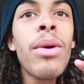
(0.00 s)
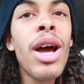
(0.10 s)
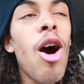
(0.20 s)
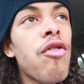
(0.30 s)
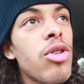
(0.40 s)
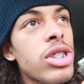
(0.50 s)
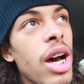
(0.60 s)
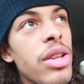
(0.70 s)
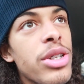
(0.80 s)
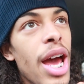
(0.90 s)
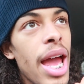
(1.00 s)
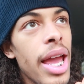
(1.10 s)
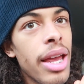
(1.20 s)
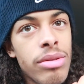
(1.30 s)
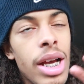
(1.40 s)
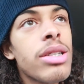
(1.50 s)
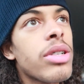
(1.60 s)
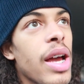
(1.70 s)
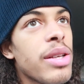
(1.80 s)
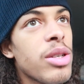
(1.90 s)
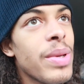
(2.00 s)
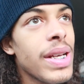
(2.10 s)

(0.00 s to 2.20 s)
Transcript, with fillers: went to Whole Foods the other day, yesterday to be